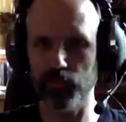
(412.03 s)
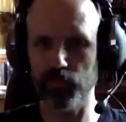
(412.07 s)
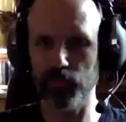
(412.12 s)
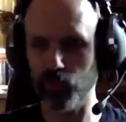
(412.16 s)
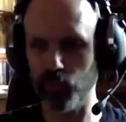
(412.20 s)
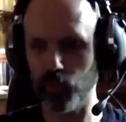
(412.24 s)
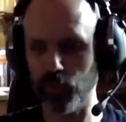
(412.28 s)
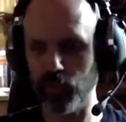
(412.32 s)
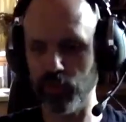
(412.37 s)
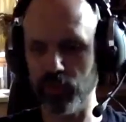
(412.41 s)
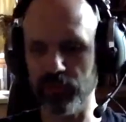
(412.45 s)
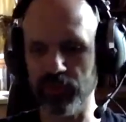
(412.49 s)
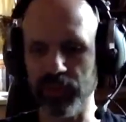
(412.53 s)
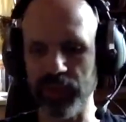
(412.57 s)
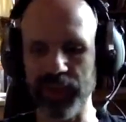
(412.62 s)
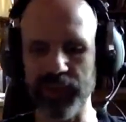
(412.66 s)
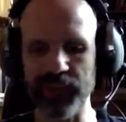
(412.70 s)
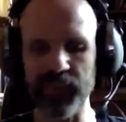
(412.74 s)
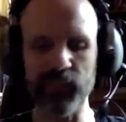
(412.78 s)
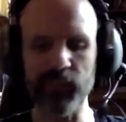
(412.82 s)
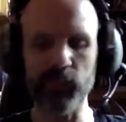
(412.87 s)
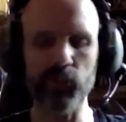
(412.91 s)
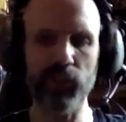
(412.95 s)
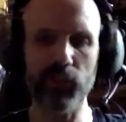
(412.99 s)
sort of,
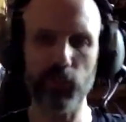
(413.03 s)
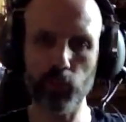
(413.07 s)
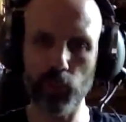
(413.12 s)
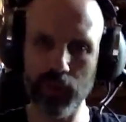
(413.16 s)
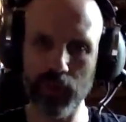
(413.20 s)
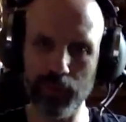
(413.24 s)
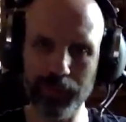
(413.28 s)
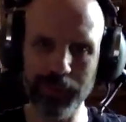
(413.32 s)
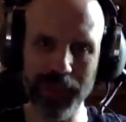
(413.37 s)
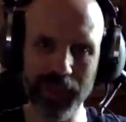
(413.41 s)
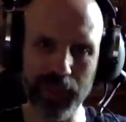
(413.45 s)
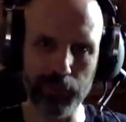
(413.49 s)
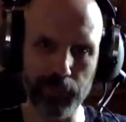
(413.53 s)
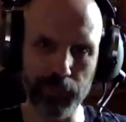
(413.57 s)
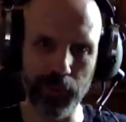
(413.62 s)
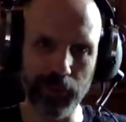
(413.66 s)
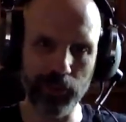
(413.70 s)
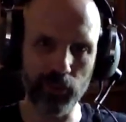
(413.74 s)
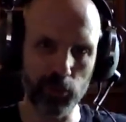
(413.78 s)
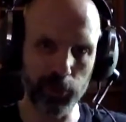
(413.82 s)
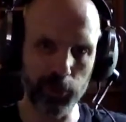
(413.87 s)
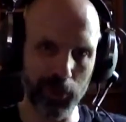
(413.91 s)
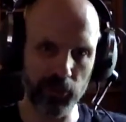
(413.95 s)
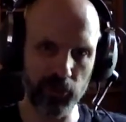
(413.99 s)
that's one of the big
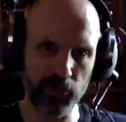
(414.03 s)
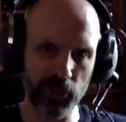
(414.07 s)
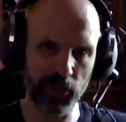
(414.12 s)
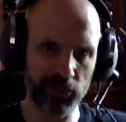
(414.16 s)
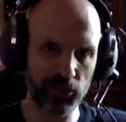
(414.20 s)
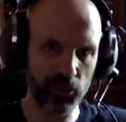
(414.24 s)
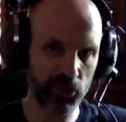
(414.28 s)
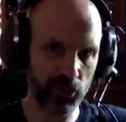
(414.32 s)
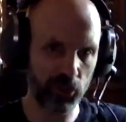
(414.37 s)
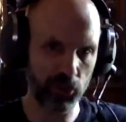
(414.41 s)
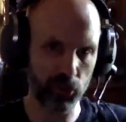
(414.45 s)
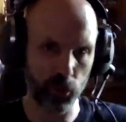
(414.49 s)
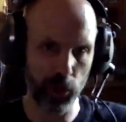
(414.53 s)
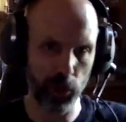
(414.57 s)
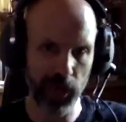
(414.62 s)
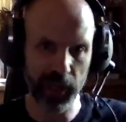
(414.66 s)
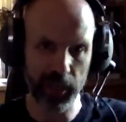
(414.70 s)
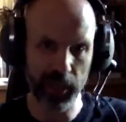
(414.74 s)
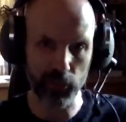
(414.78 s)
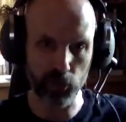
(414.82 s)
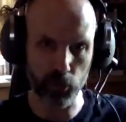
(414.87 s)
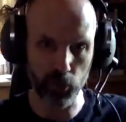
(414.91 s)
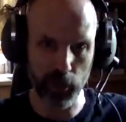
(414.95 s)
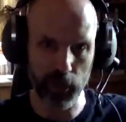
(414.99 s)
complaints about Dungeons and
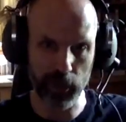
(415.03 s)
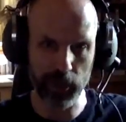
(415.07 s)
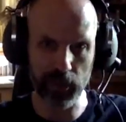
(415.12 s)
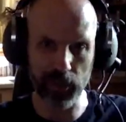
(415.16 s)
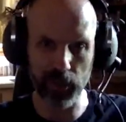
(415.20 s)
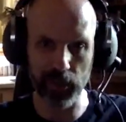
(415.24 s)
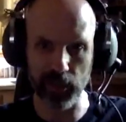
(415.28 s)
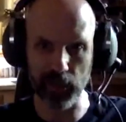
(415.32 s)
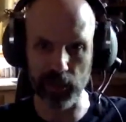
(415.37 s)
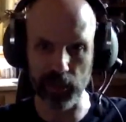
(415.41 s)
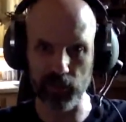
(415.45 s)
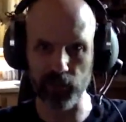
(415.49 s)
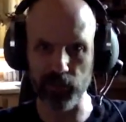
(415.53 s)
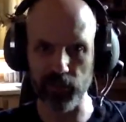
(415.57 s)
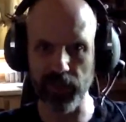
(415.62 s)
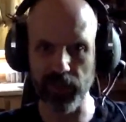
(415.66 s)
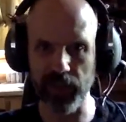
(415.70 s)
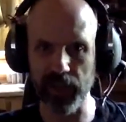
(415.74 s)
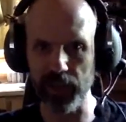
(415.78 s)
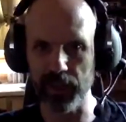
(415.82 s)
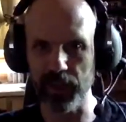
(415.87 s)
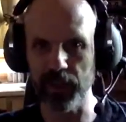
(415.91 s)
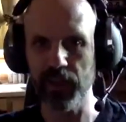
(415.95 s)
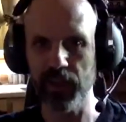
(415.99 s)
Dragons, right? Is
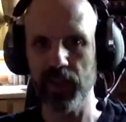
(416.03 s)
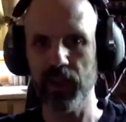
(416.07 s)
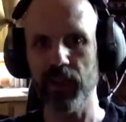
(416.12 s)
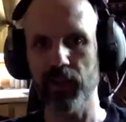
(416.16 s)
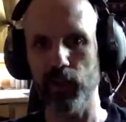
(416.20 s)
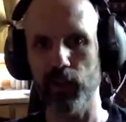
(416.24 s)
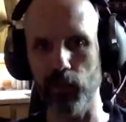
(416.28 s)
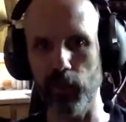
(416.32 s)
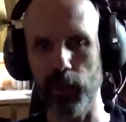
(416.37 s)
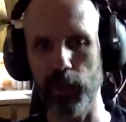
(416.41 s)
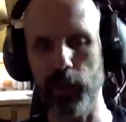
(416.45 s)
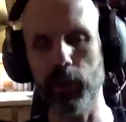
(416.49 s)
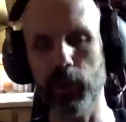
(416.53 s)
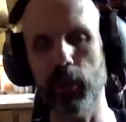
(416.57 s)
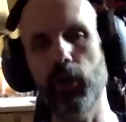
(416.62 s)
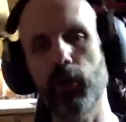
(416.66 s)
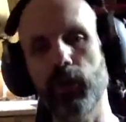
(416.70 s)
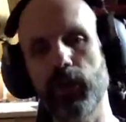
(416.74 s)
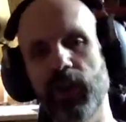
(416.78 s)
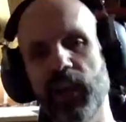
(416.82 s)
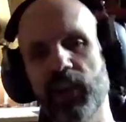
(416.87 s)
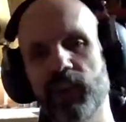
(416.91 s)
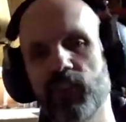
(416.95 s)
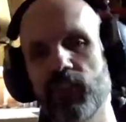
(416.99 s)
that they're like,
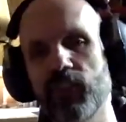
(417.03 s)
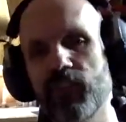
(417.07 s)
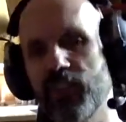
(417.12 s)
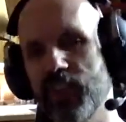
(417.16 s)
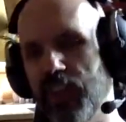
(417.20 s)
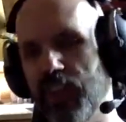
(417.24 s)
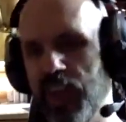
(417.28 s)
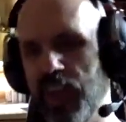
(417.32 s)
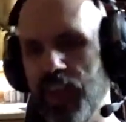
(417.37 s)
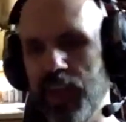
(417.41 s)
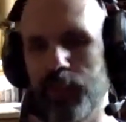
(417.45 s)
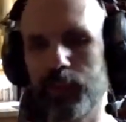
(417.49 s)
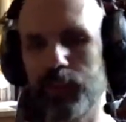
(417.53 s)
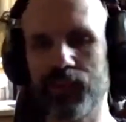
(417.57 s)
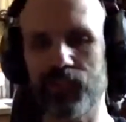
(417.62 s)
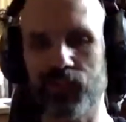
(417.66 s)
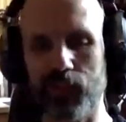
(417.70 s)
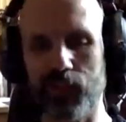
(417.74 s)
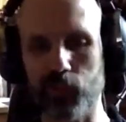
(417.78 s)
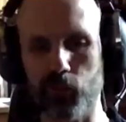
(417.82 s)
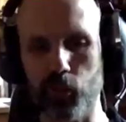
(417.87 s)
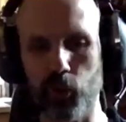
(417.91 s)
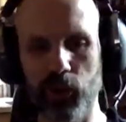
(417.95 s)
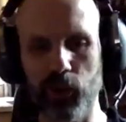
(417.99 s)
oh, yes, it's a game, it's
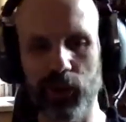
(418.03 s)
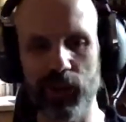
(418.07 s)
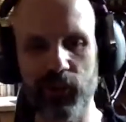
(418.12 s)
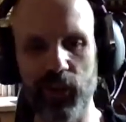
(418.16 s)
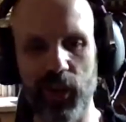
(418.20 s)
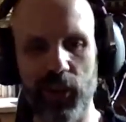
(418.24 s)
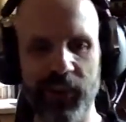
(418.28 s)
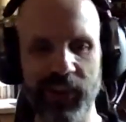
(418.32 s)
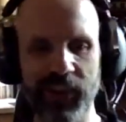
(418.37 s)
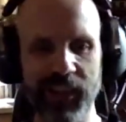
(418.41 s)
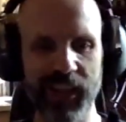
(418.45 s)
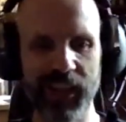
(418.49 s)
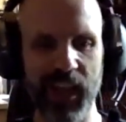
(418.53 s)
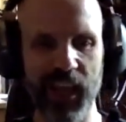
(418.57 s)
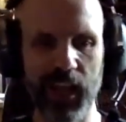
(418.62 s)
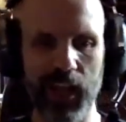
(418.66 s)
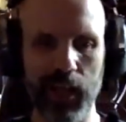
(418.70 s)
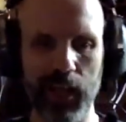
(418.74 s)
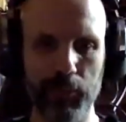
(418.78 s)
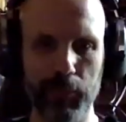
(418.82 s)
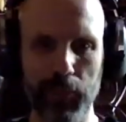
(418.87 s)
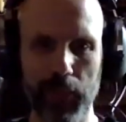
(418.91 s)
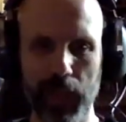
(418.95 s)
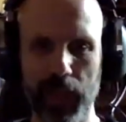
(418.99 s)
a storytelling
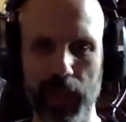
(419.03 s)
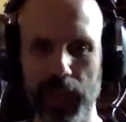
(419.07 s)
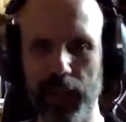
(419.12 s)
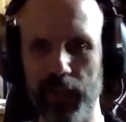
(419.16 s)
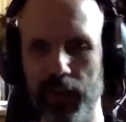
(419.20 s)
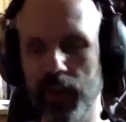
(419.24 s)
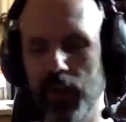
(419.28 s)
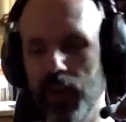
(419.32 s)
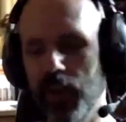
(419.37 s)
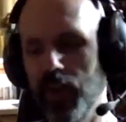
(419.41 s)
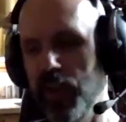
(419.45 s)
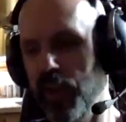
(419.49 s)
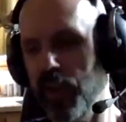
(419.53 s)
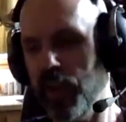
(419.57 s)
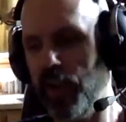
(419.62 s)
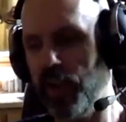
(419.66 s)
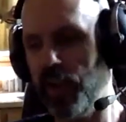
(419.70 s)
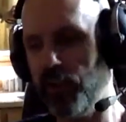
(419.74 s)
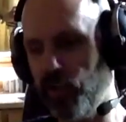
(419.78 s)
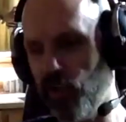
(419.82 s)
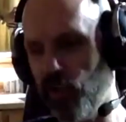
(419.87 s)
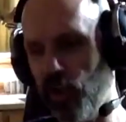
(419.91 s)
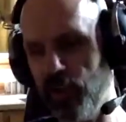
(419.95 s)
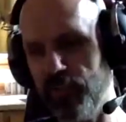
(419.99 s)
game, and
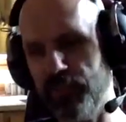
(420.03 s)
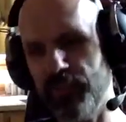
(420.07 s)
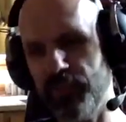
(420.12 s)
it's all of